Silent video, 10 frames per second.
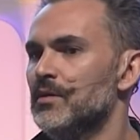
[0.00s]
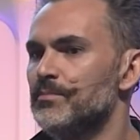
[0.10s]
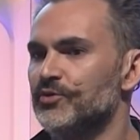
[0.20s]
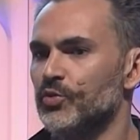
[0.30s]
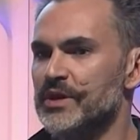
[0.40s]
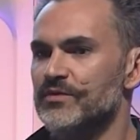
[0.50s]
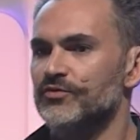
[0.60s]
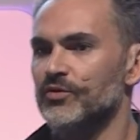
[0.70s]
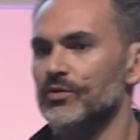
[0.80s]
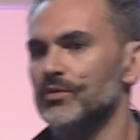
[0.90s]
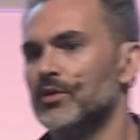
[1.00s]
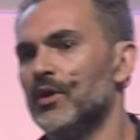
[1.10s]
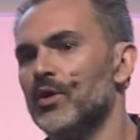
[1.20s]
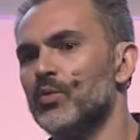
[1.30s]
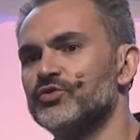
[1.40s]
between the two,
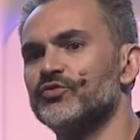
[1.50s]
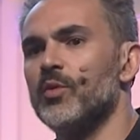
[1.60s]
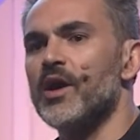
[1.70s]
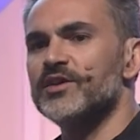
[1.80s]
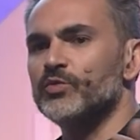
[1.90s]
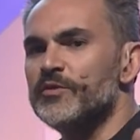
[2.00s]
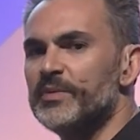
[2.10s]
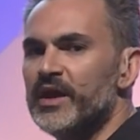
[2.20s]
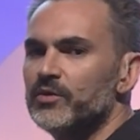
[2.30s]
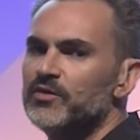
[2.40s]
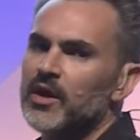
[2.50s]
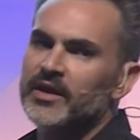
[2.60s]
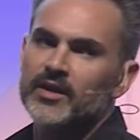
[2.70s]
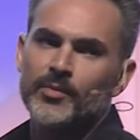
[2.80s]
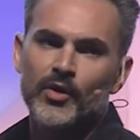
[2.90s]
which is why, as we've been out
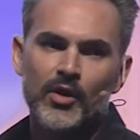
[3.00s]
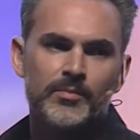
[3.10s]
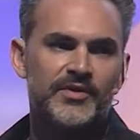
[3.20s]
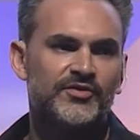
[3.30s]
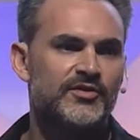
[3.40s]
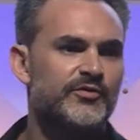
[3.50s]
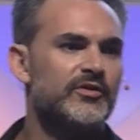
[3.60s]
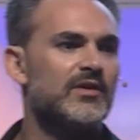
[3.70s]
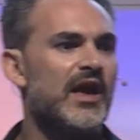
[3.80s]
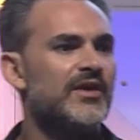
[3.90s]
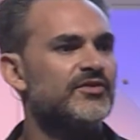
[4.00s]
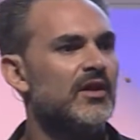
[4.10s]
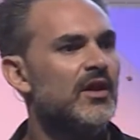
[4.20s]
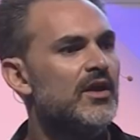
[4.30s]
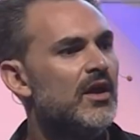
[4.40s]
talking about our business for the last
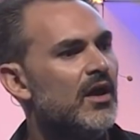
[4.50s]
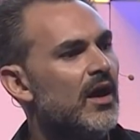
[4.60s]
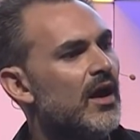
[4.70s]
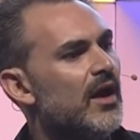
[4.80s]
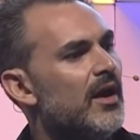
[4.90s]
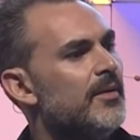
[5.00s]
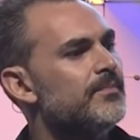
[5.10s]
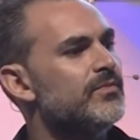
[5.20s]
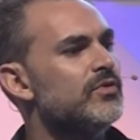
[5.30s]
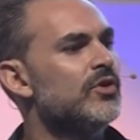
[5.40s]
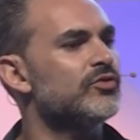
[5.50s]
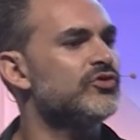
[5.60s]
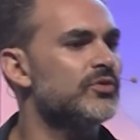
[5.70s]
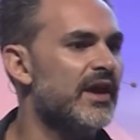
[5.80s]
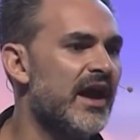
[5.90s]

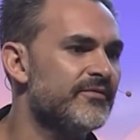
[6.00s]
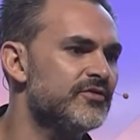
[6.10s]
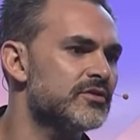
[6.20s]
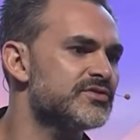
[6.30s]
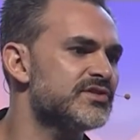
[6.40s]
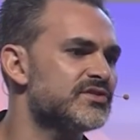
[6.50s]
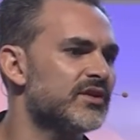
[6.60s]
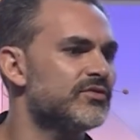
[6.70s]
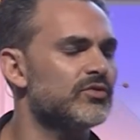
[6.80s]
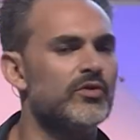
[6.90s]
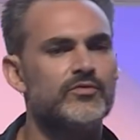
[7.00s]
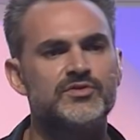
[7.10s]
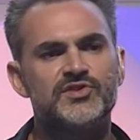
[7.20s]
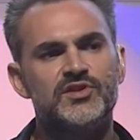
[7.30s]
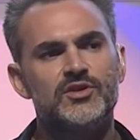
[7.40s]
2.5 years since I took over
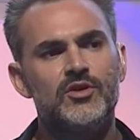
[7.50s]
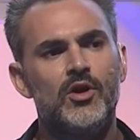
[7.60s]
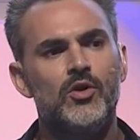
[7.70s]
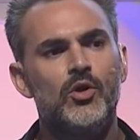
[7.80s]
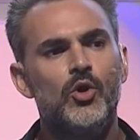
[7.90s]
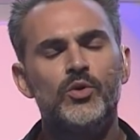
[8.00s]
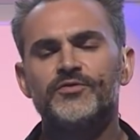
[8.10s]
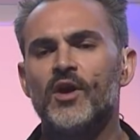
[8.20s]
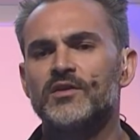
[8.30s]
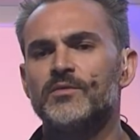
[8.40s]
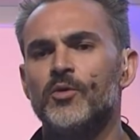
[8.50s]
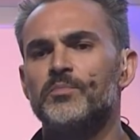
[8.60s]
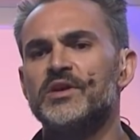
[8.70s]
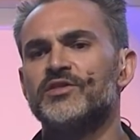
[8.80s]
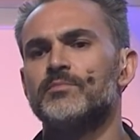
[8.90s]
as CEO, we've talked about
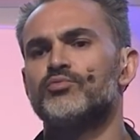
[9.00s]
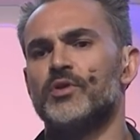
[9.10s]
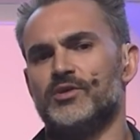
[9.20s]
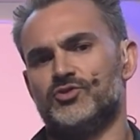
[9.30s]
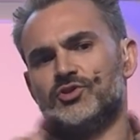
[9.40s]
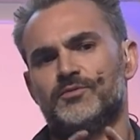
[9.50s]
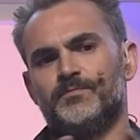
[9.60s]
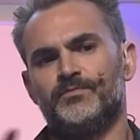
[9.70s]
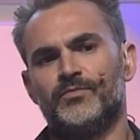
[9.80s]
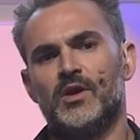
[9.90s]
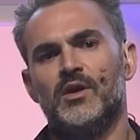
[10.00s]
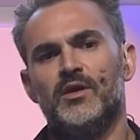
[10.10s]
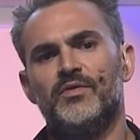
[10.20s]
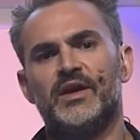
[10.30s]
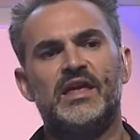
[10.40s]
being the bridge
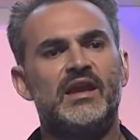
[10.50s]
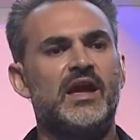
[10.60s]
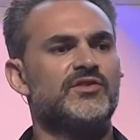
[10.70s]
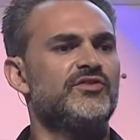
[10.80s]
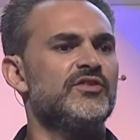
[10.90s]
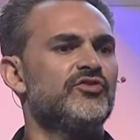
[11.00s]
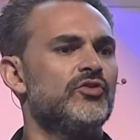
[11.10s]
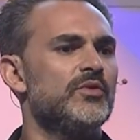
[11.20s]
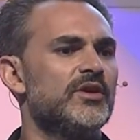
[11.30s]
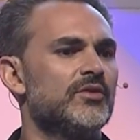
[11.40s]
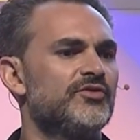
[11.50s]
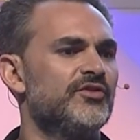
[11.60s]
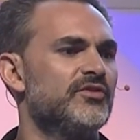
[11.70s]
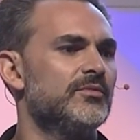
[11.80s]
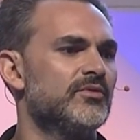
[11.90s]
that connects these two
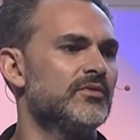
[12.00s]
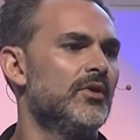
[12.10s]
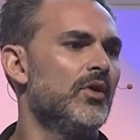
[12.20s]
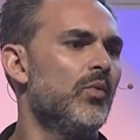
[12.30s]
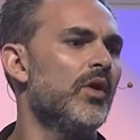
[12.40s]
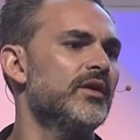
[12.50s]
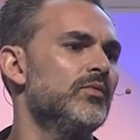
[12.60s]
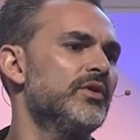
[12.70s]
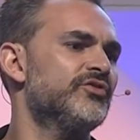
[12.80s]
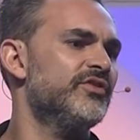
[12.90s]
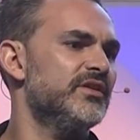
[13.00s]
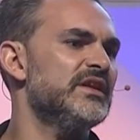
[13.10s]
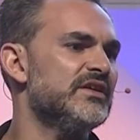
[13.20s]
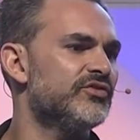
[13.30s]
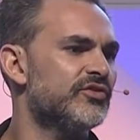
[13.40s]
ecosystems. One in which that
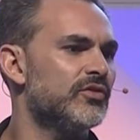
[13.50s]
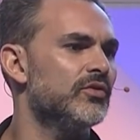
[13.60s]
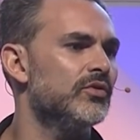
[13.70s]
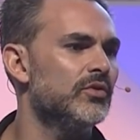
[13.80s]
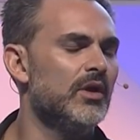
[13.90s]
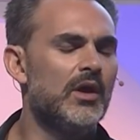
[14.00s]
needs to